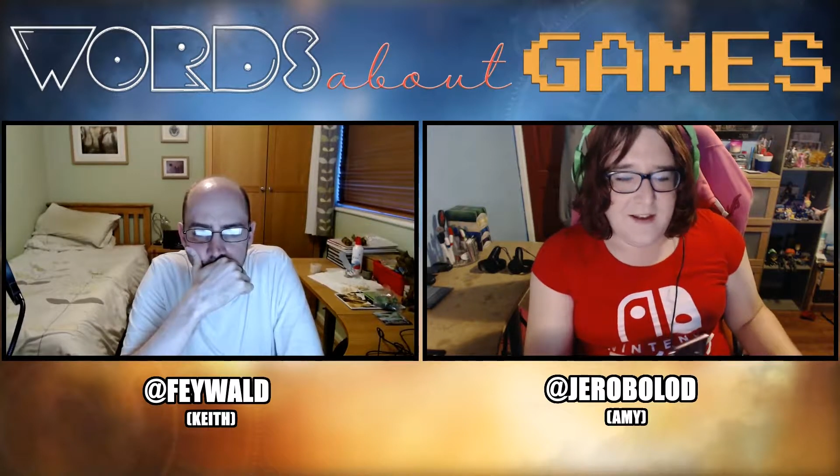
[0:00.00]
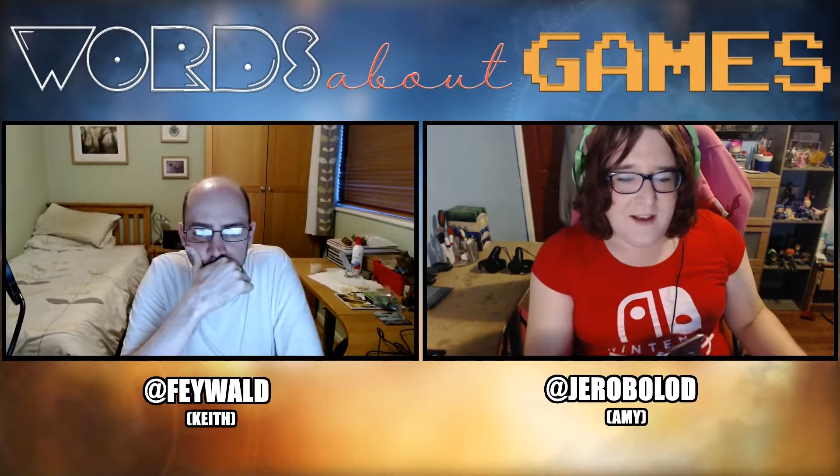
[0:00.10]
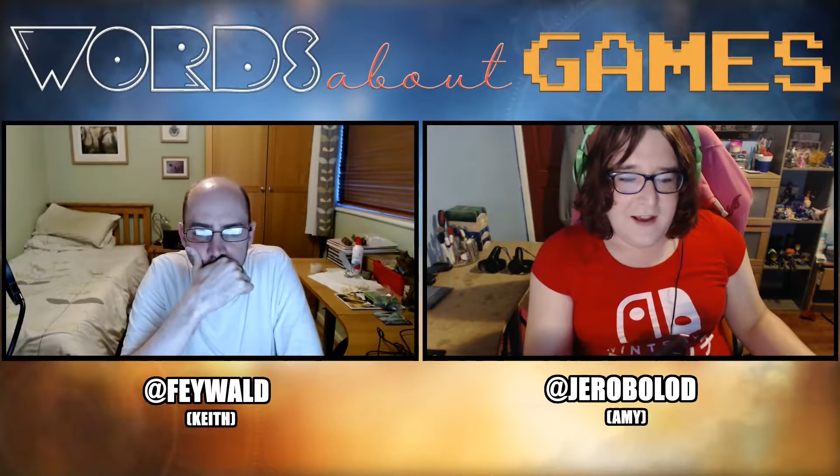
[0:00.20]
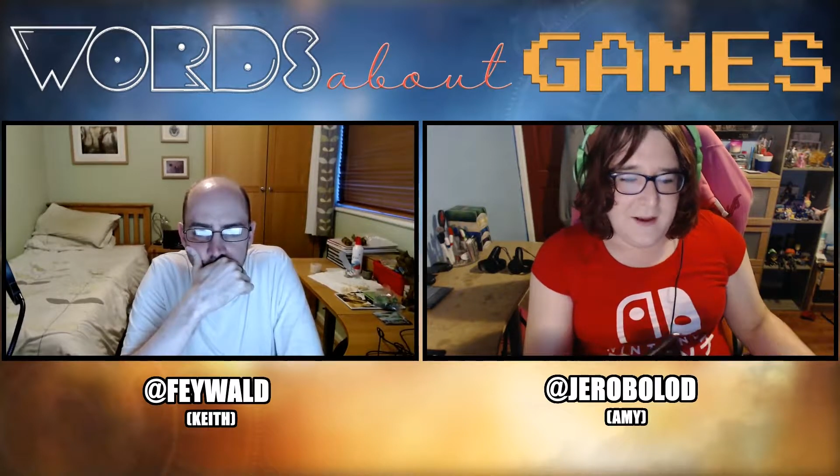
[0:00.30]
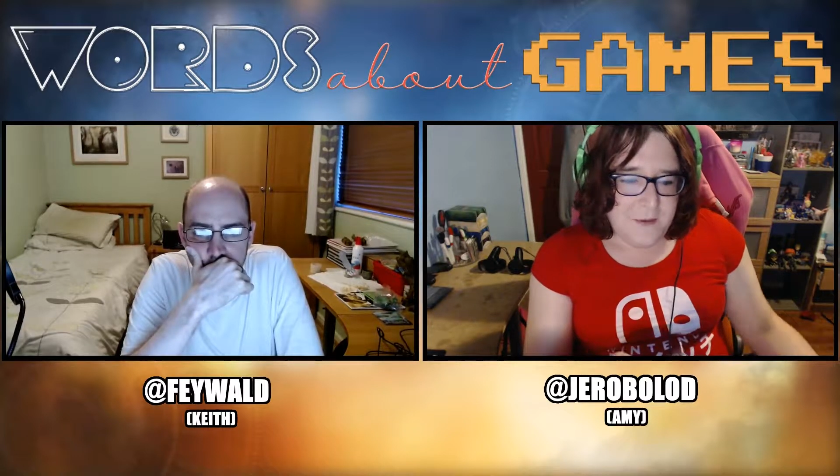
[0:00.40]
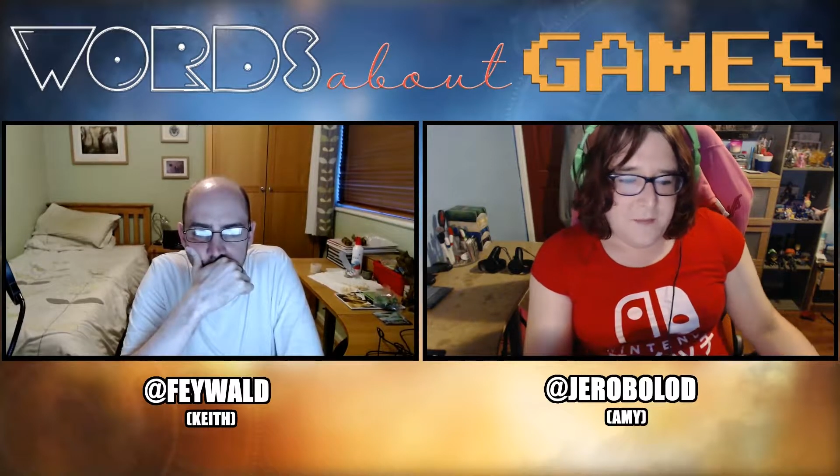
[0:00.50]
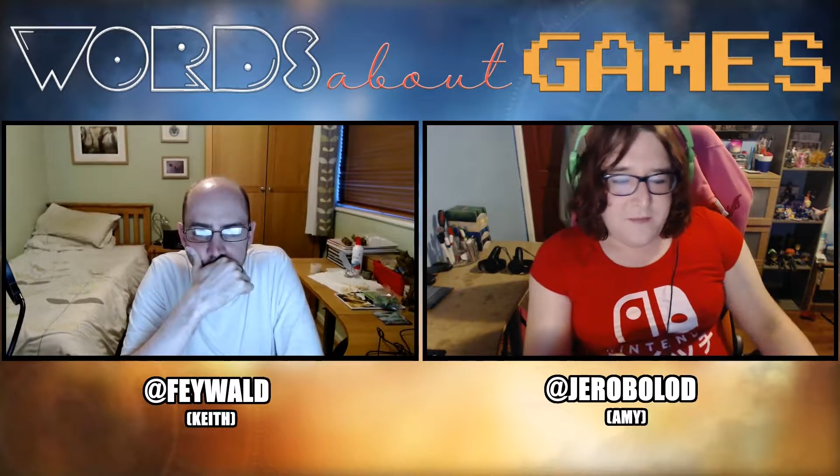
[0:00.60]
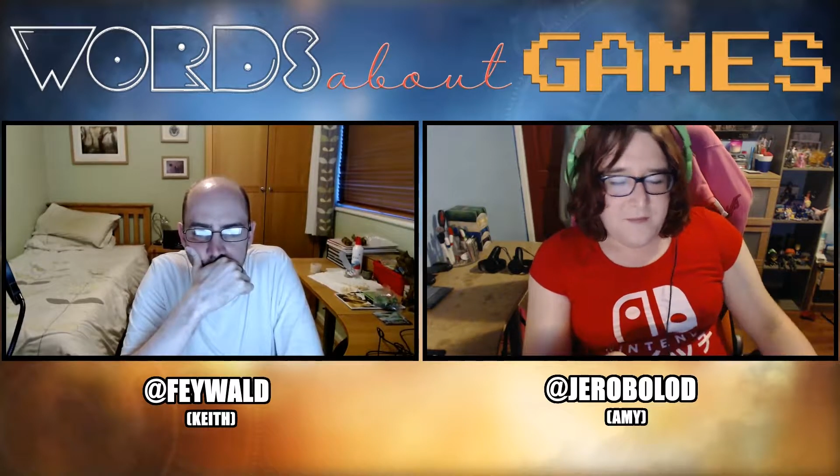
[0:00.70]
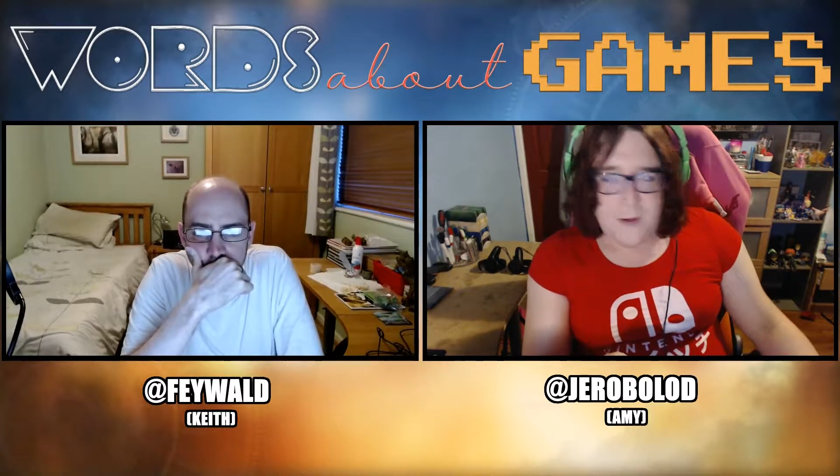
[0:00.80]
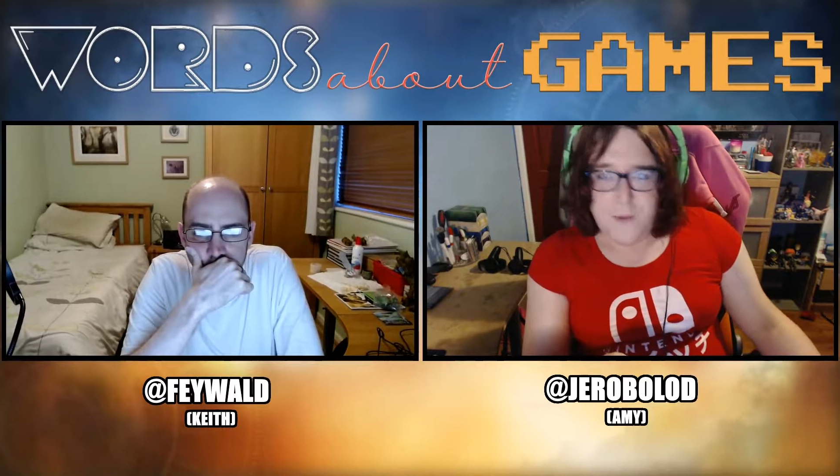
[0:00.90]

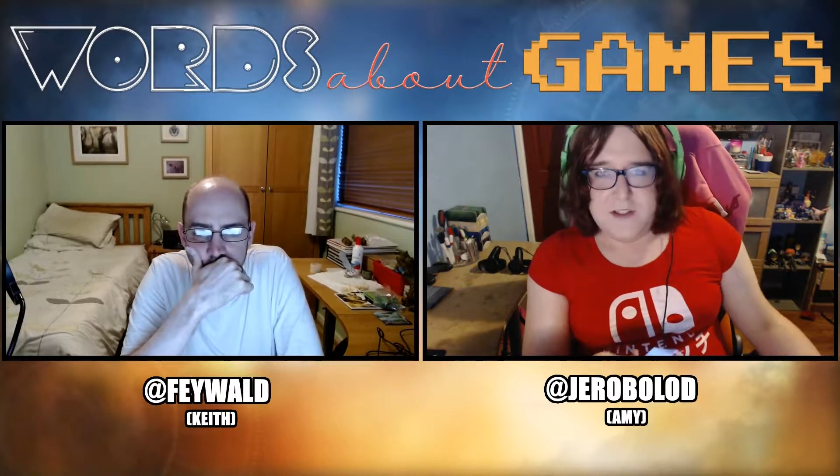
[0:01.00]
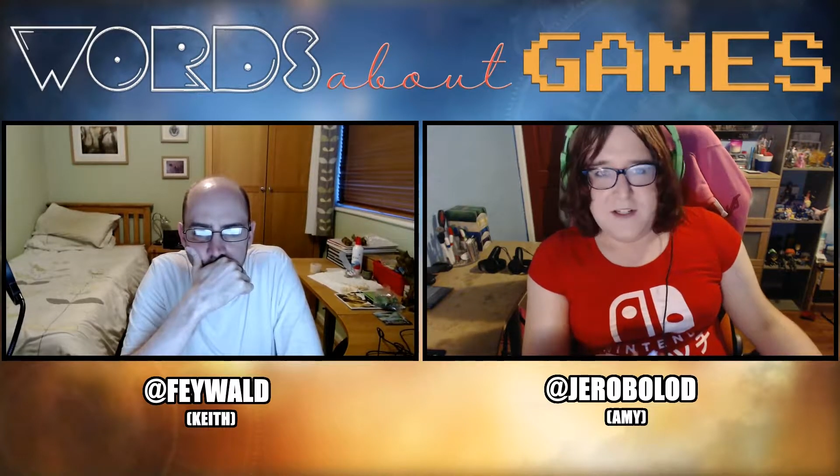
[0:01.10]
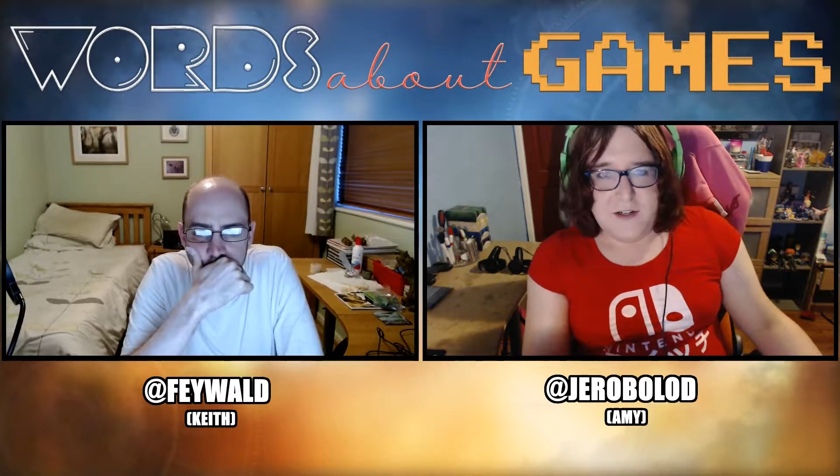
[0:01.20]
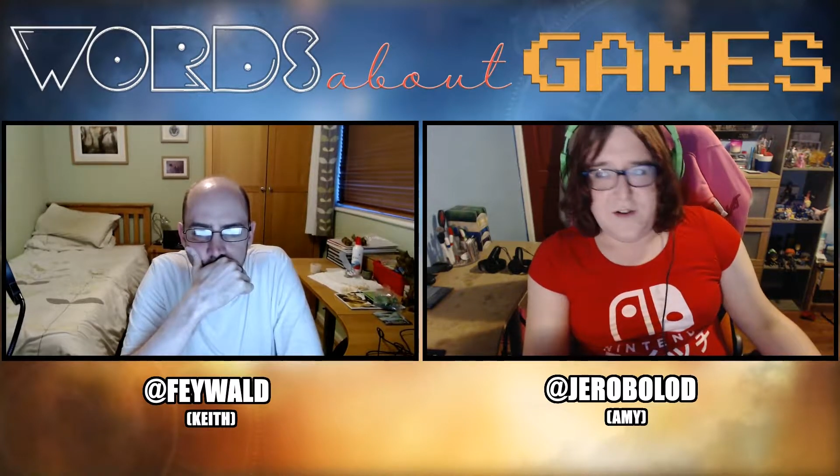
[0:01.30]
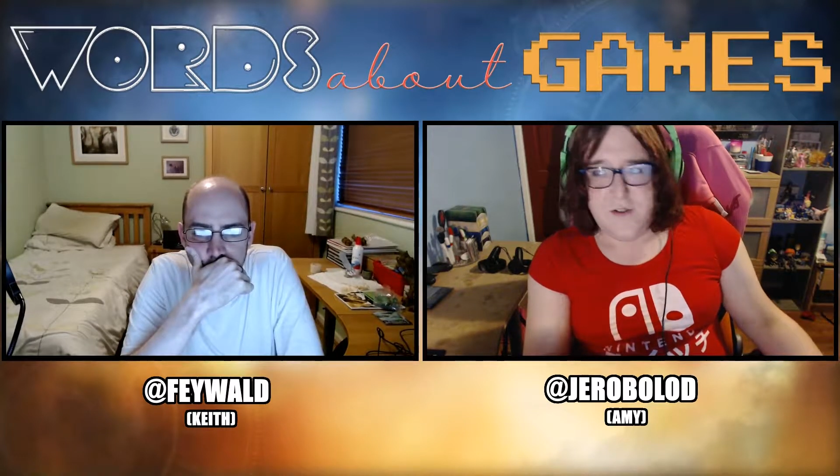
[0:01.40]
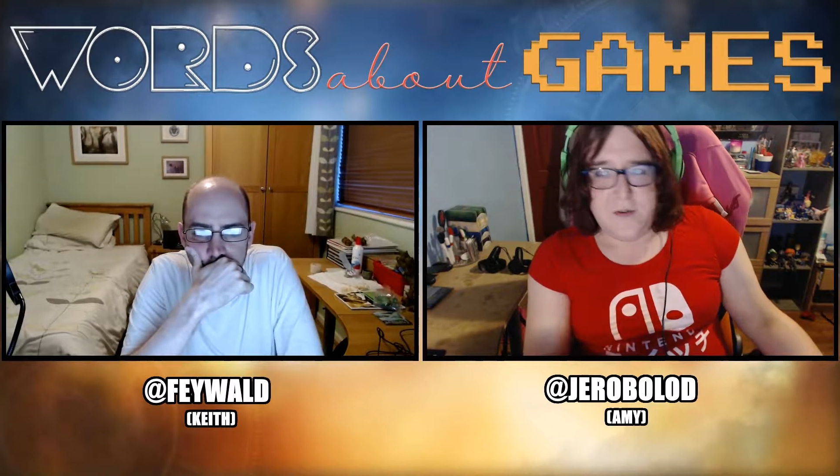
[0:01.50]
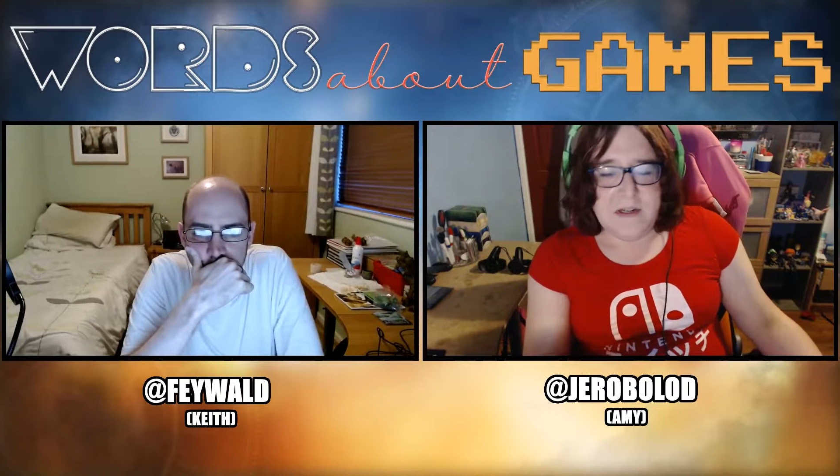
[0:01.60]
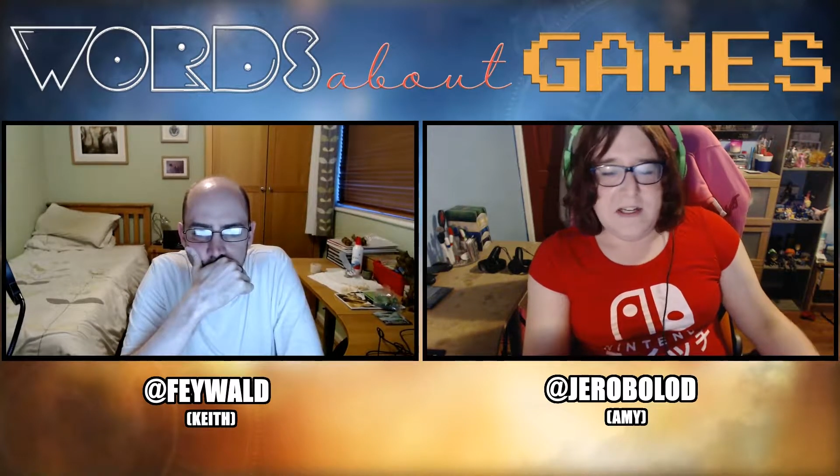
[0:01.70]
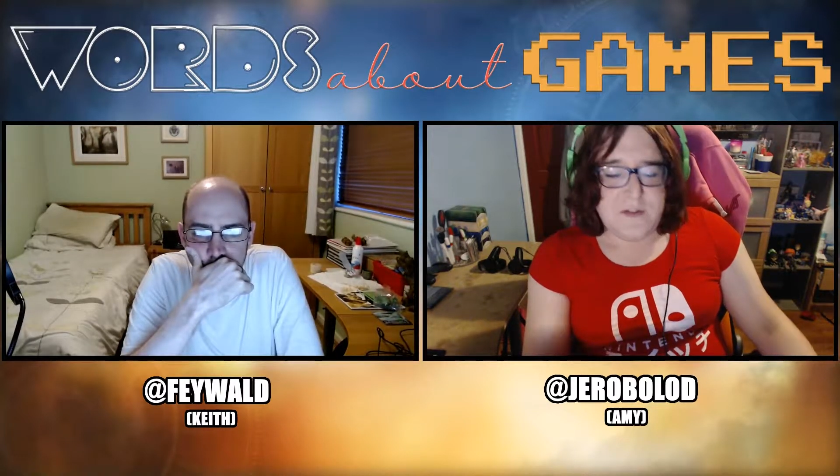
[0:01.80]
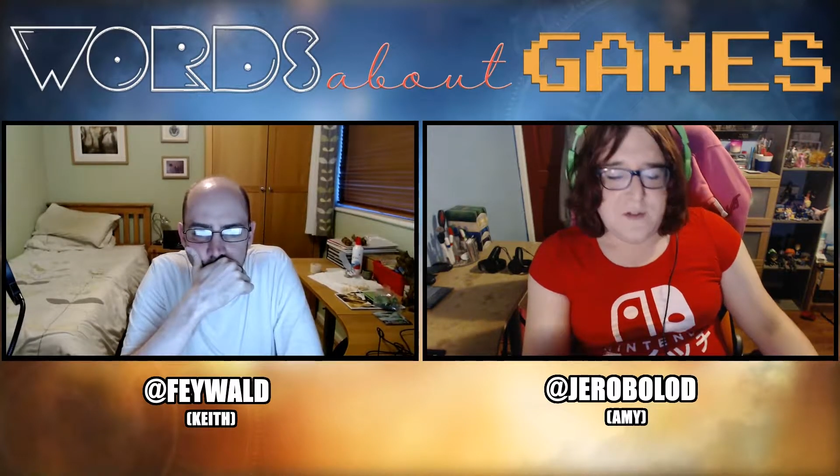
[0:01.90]
That wasn't the
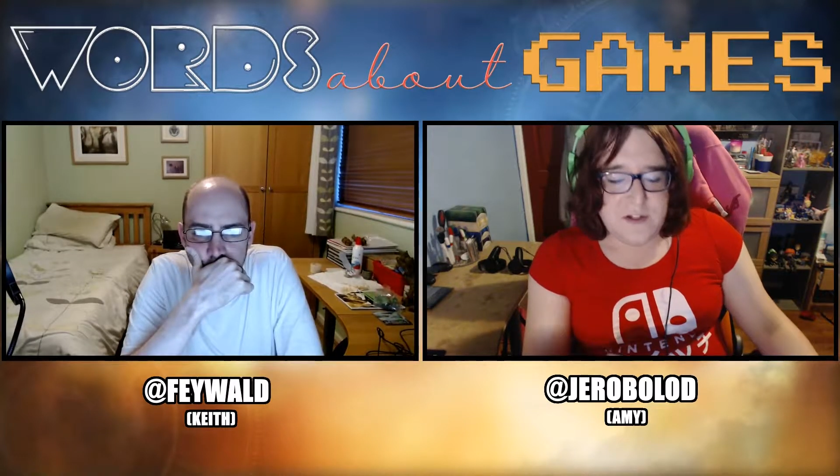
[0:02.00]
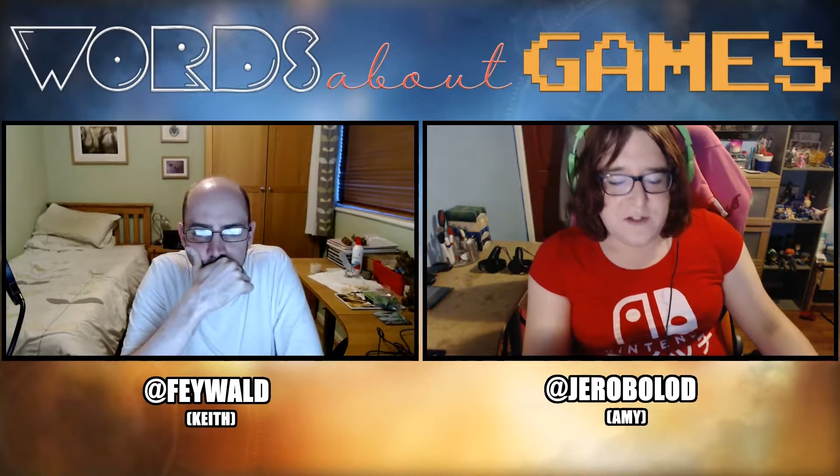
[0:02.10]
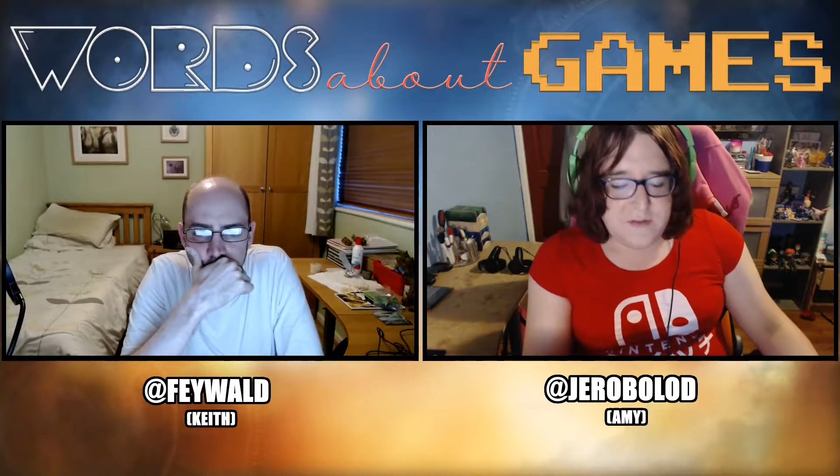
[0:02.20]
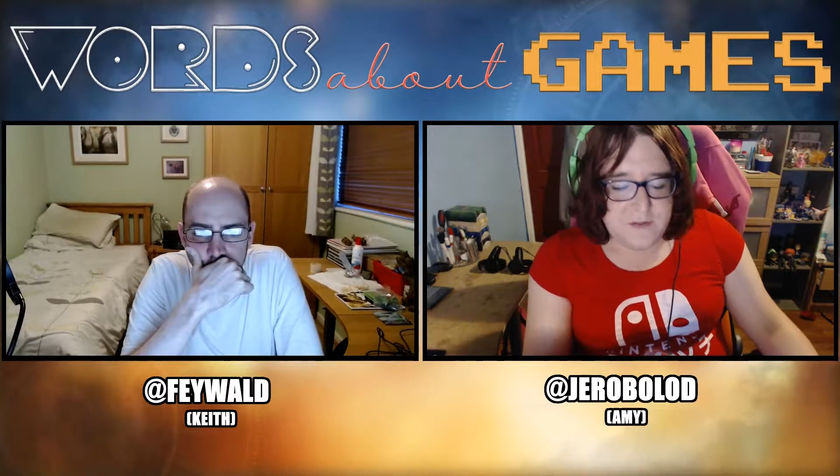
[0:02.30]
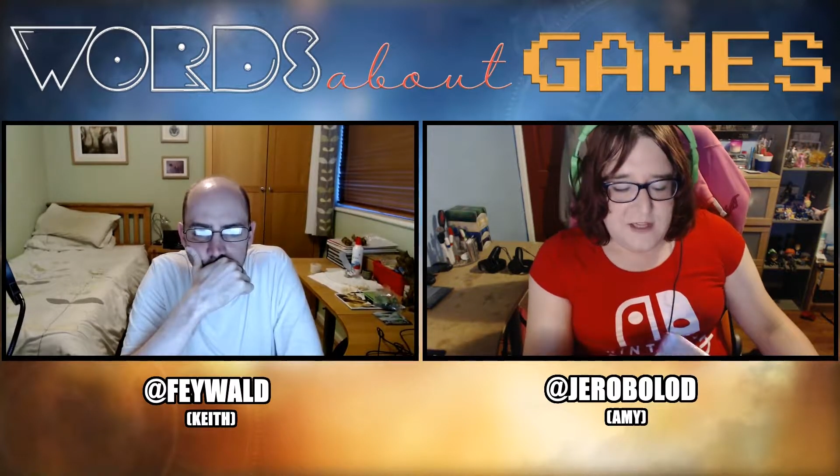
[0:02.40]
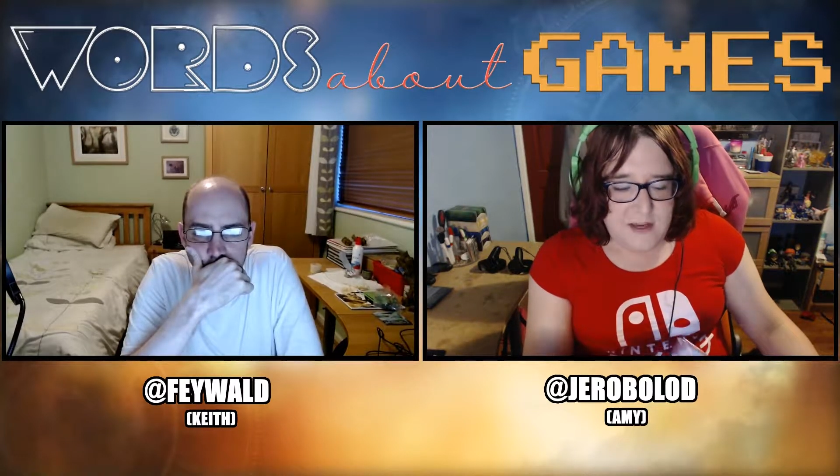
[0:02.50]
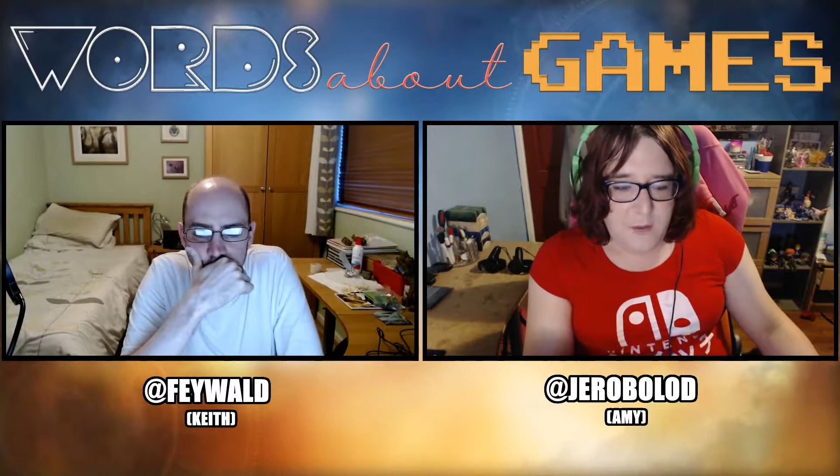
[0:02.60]
release version of the game.